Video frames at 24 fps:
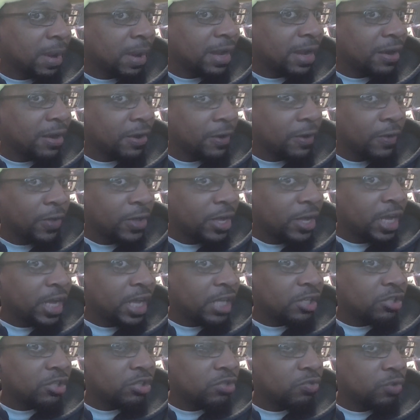ear,
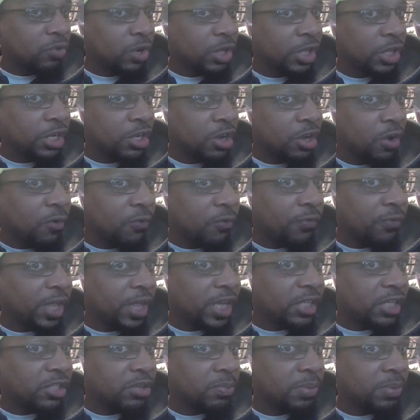it's really no
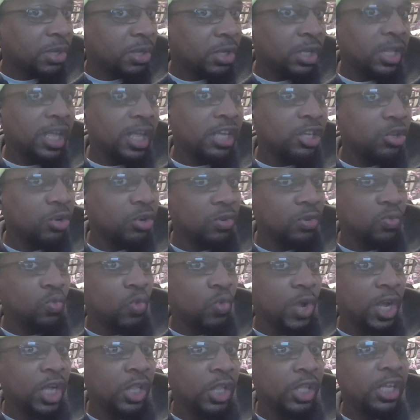flexibility. Like, you can
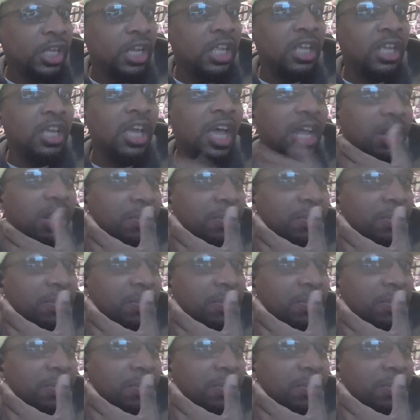wiggle it and kind of